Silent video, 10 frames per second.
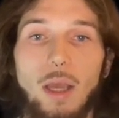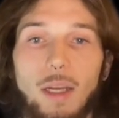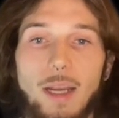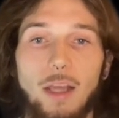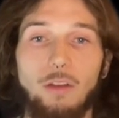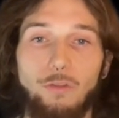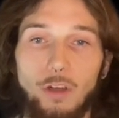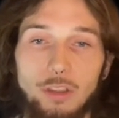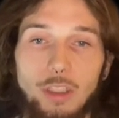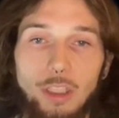Now the
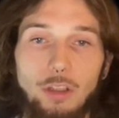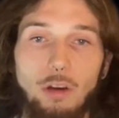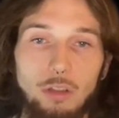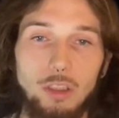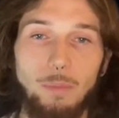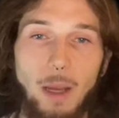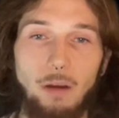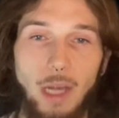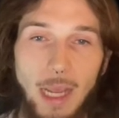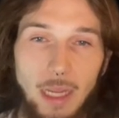first thing you notice
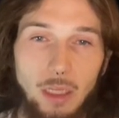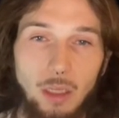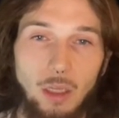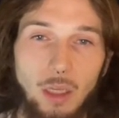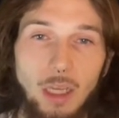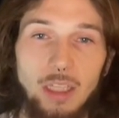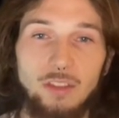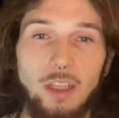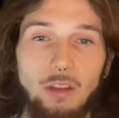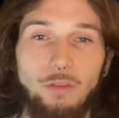about an 8 is
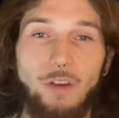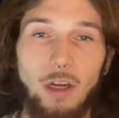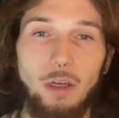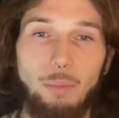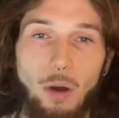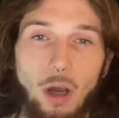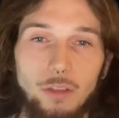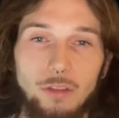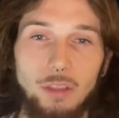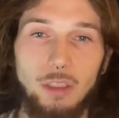that they're very
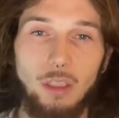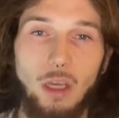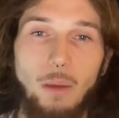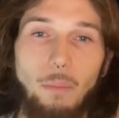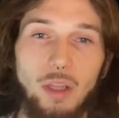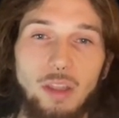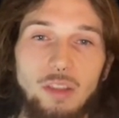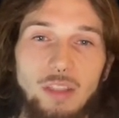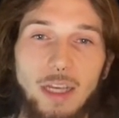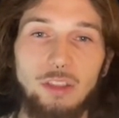bossy. But
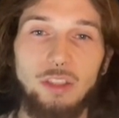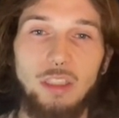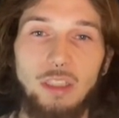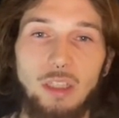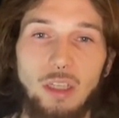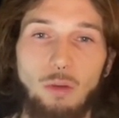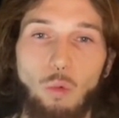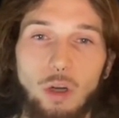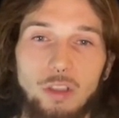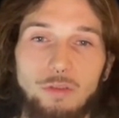this actually
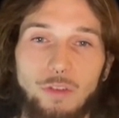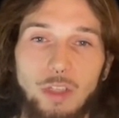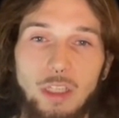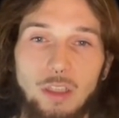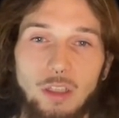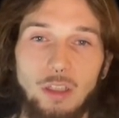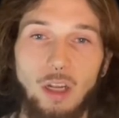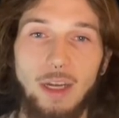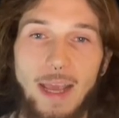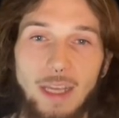works for either
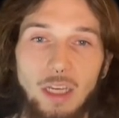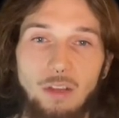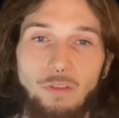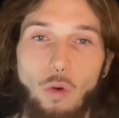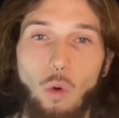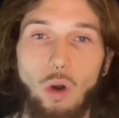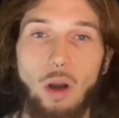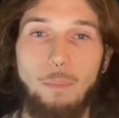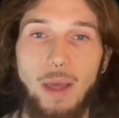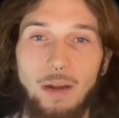a negative or a
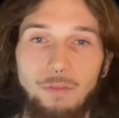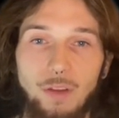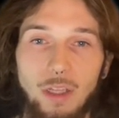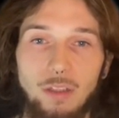benefit.